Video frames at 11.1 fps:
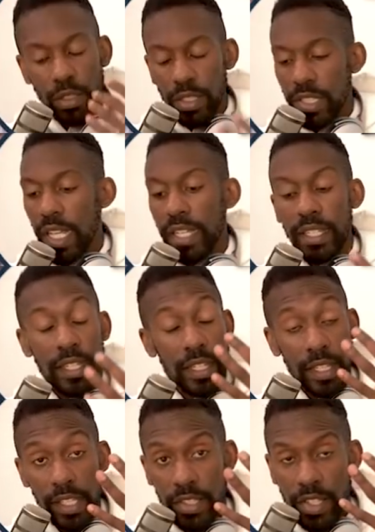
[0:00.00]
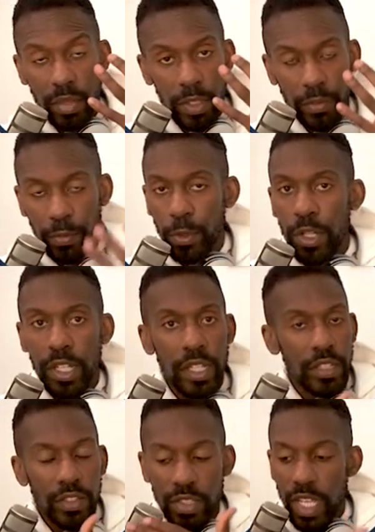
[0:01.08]
we've highlighted this before. Ibrahimovic
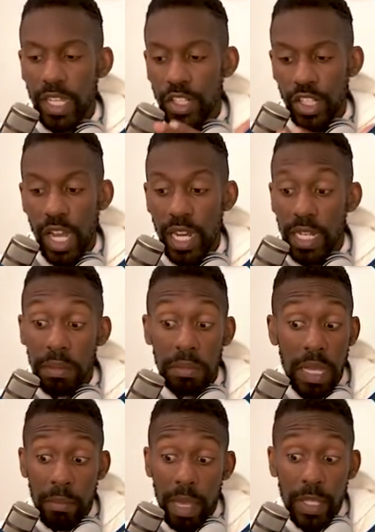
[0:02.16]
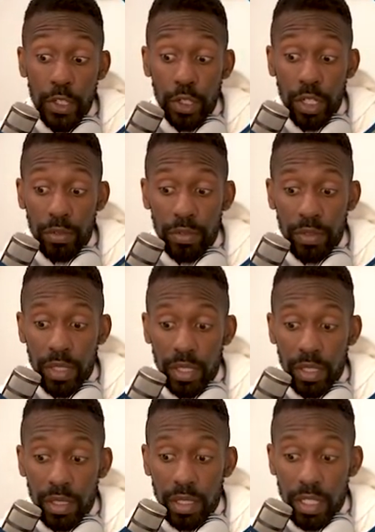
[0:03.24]
does this incredibly, incredibly well.
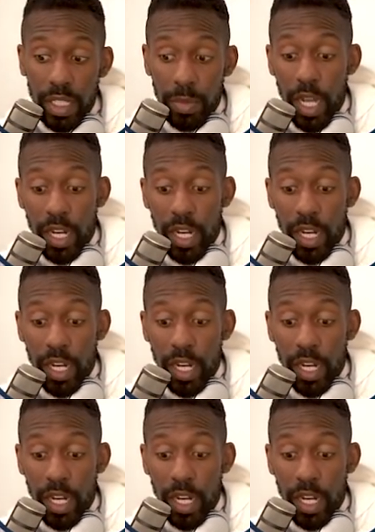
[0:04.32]
Now,